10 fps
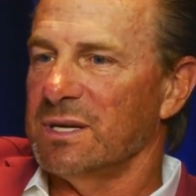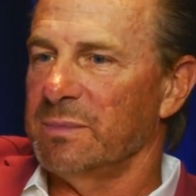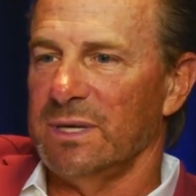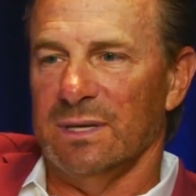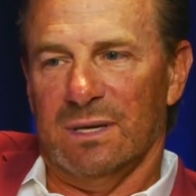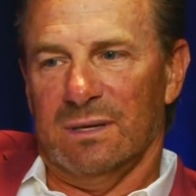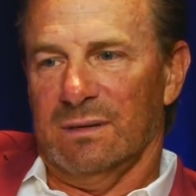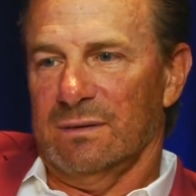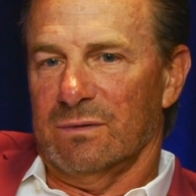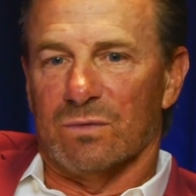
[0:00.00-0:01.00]
I mean,
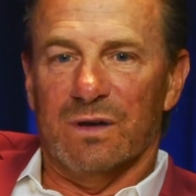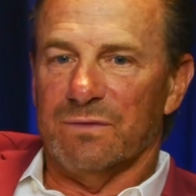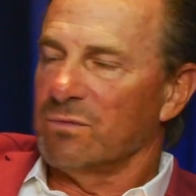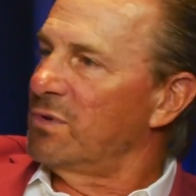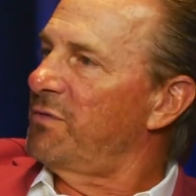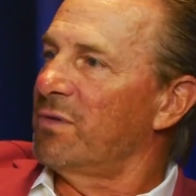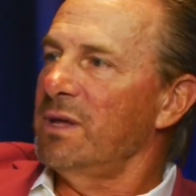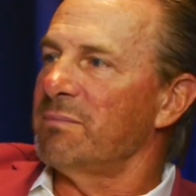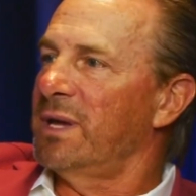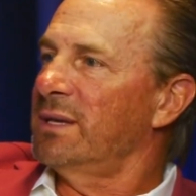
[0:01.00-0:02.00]
rough
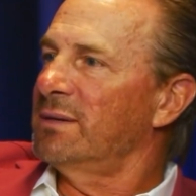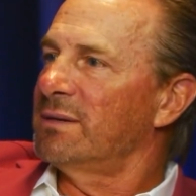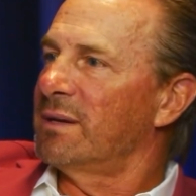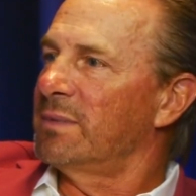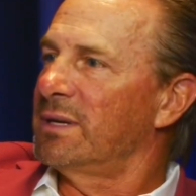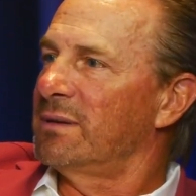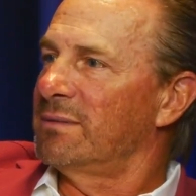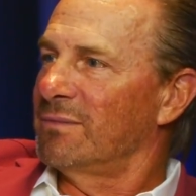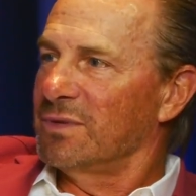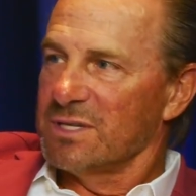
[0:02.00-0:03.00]
run, man. I
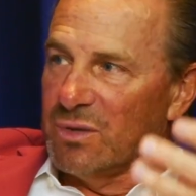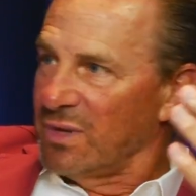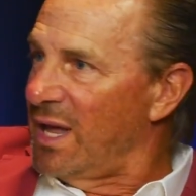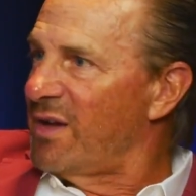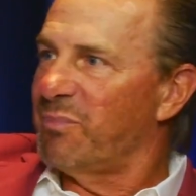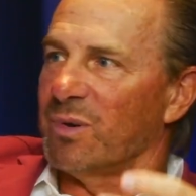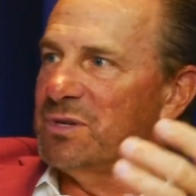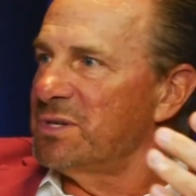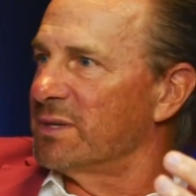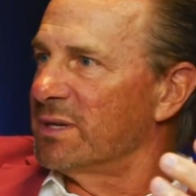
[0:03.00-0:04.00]
mean, with his own life
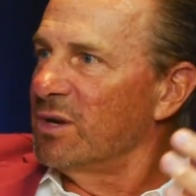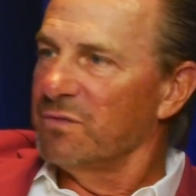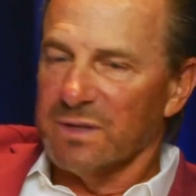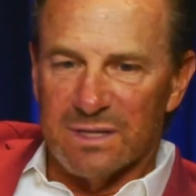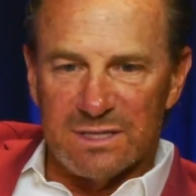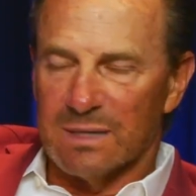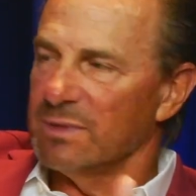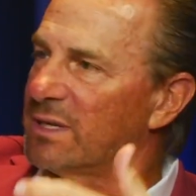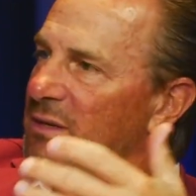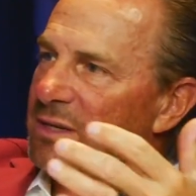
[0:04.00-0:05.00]
personally, and hopefully he's
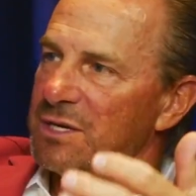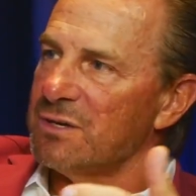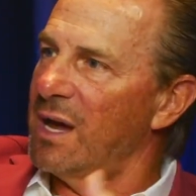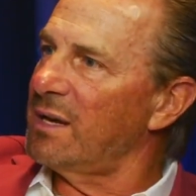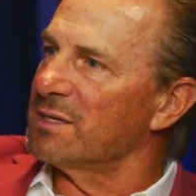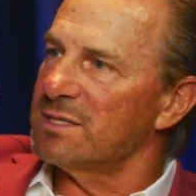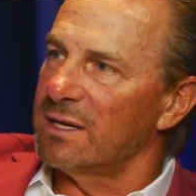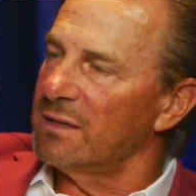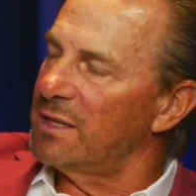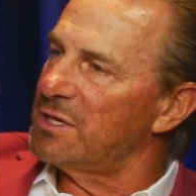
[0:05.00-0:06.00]
able to get on that track and stay on that